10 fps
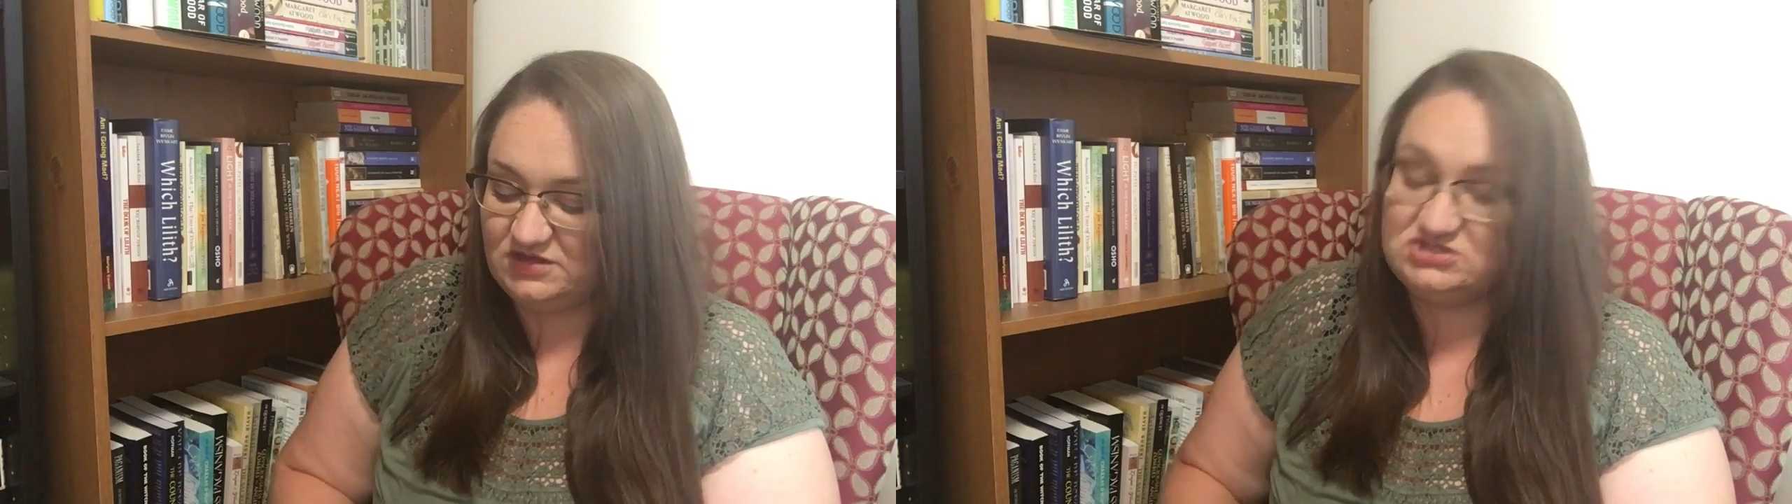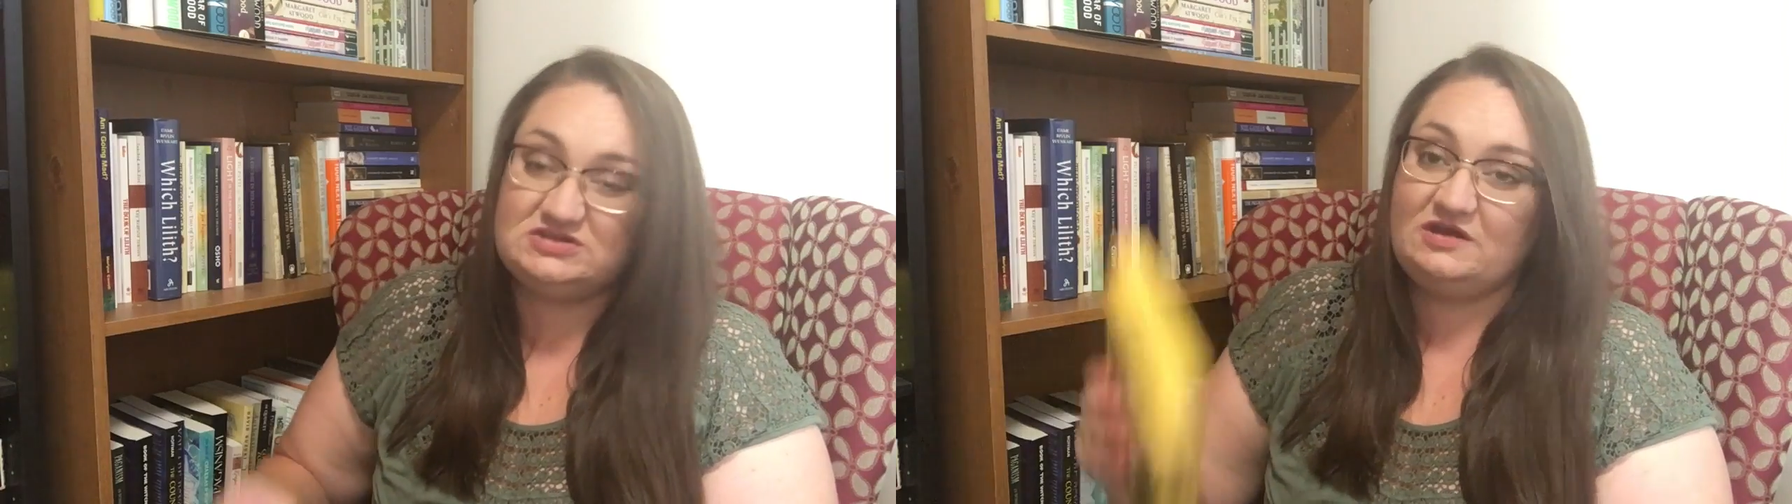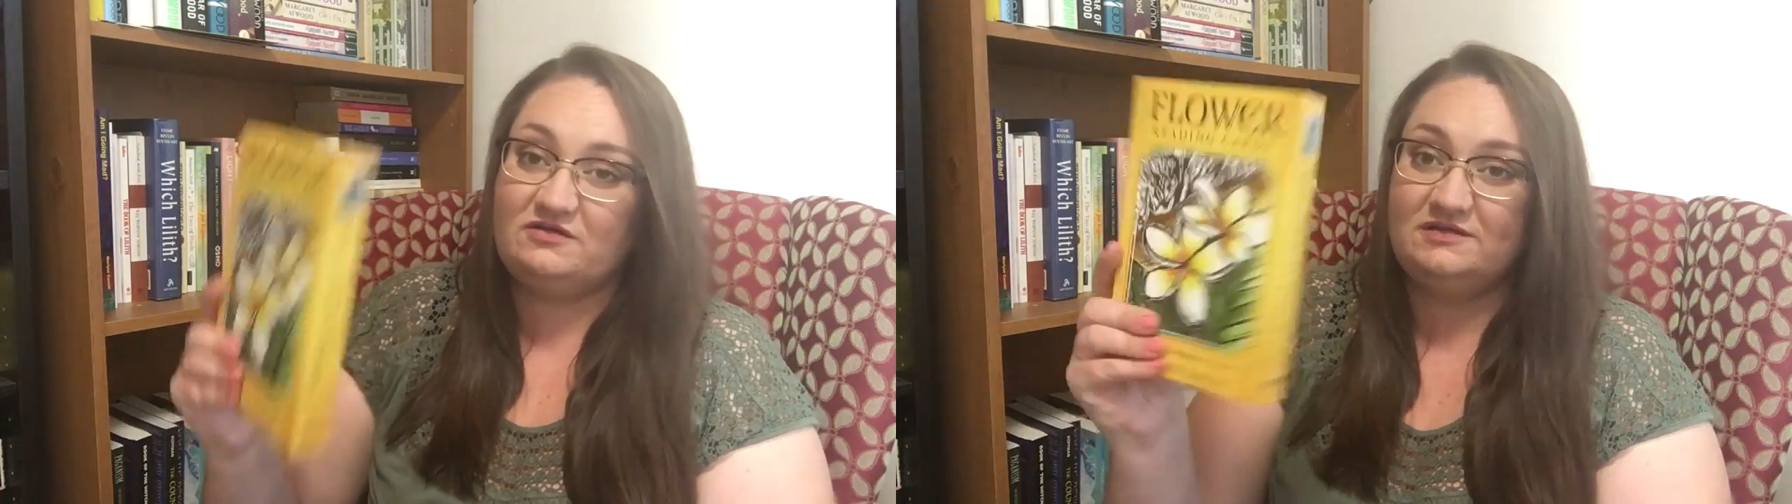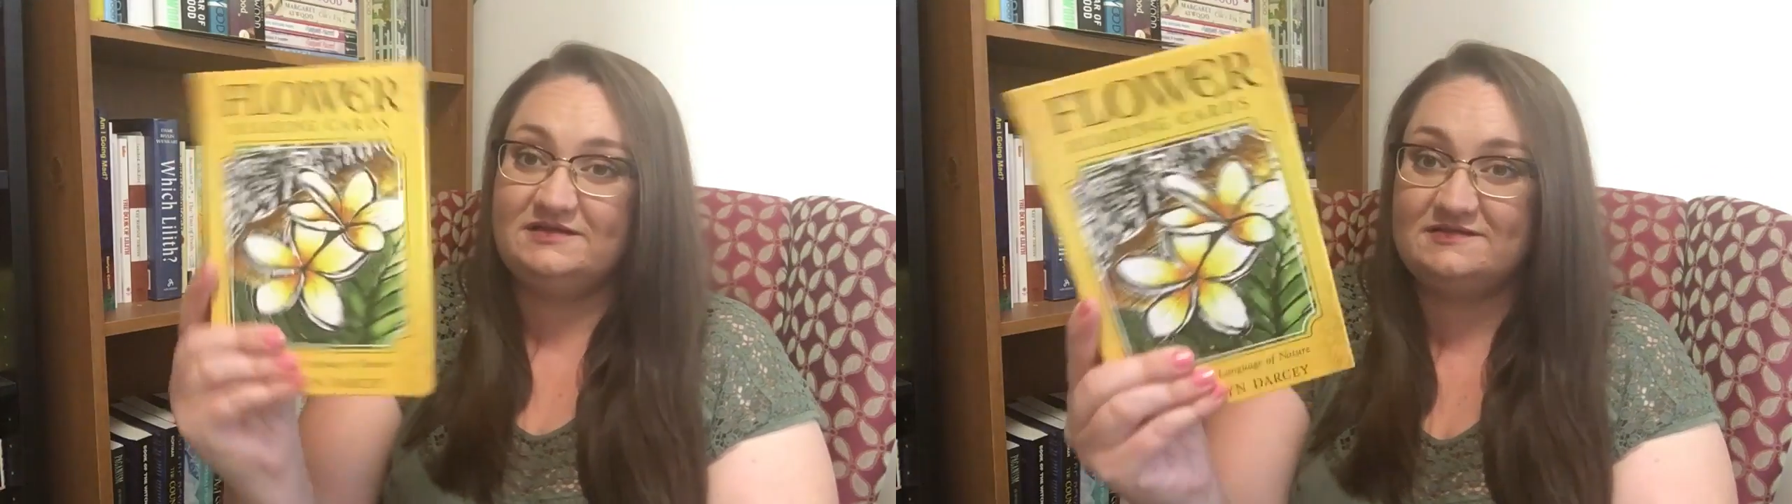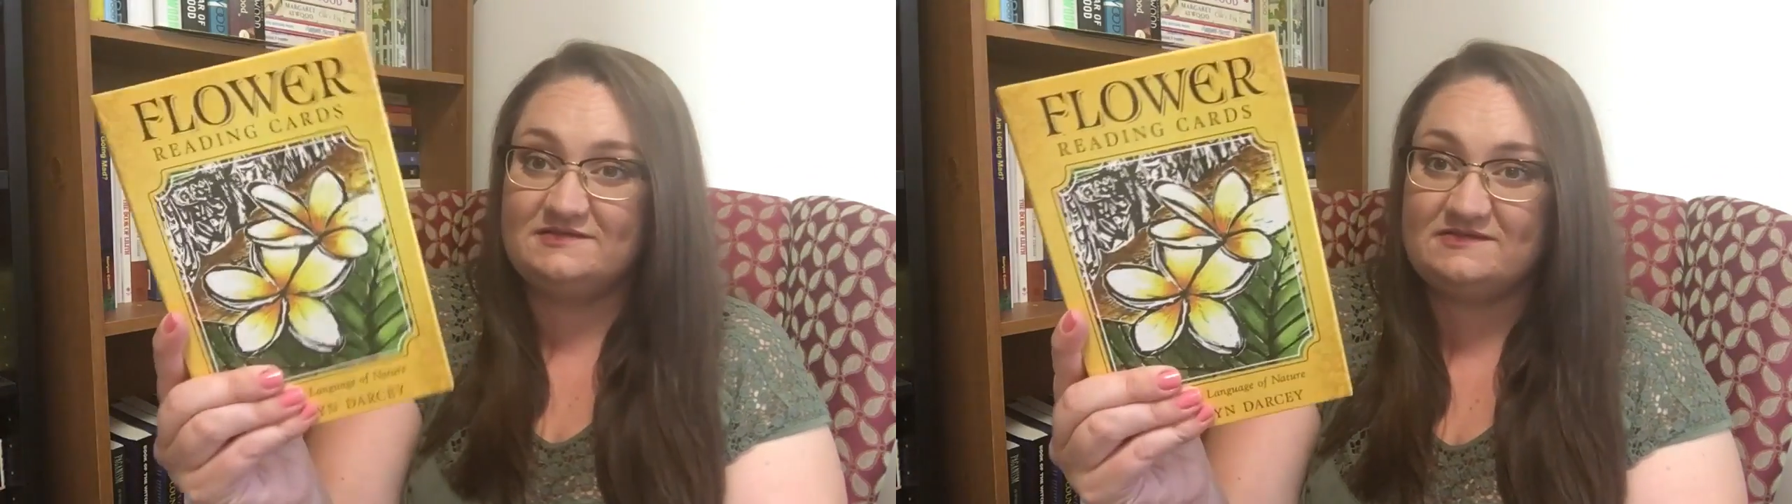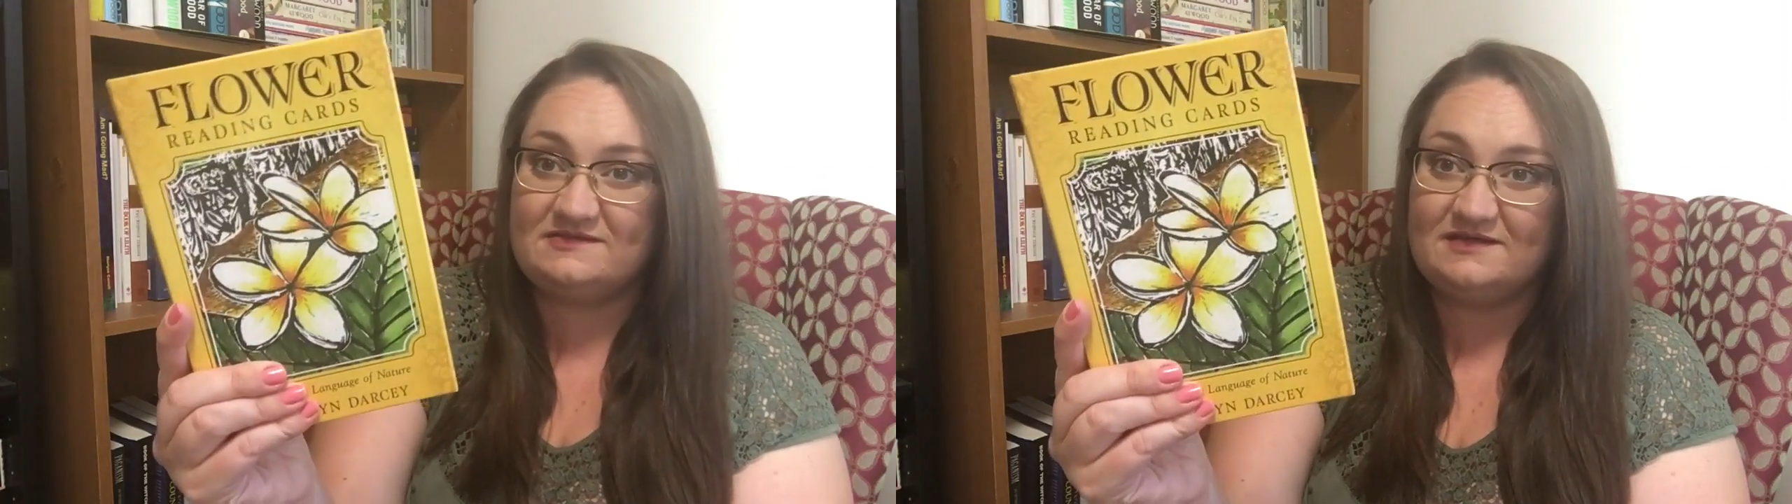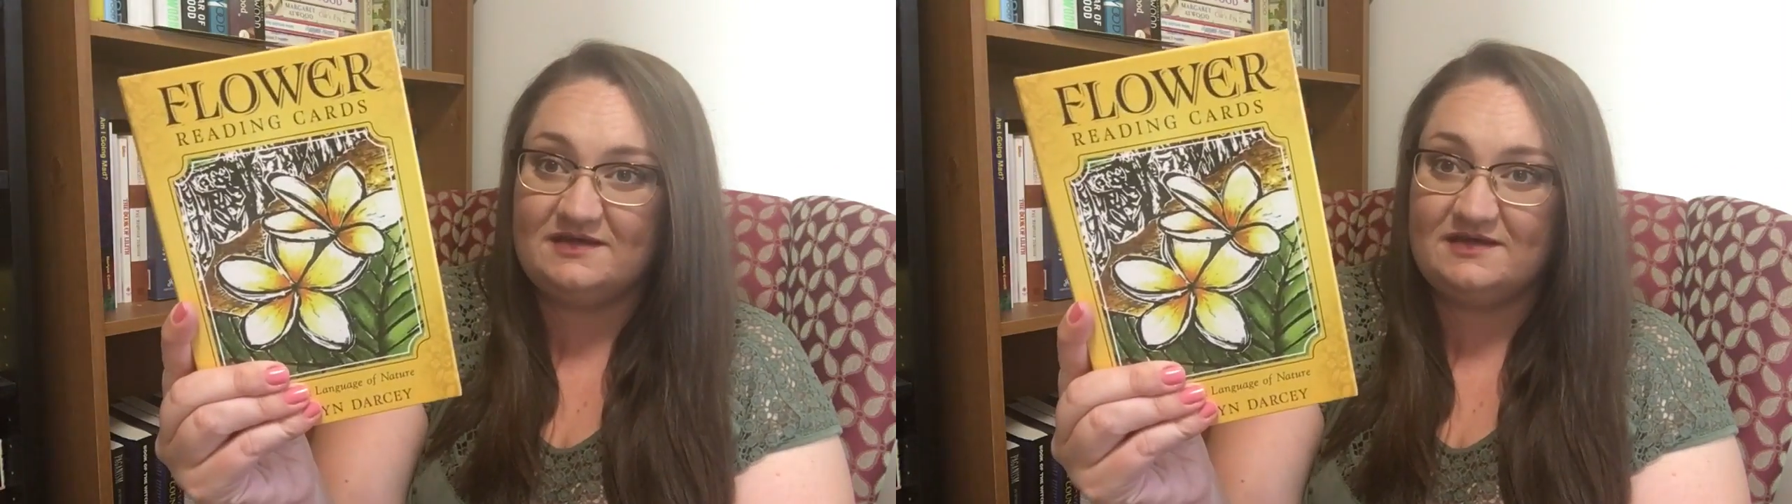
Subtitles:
Cheralyn's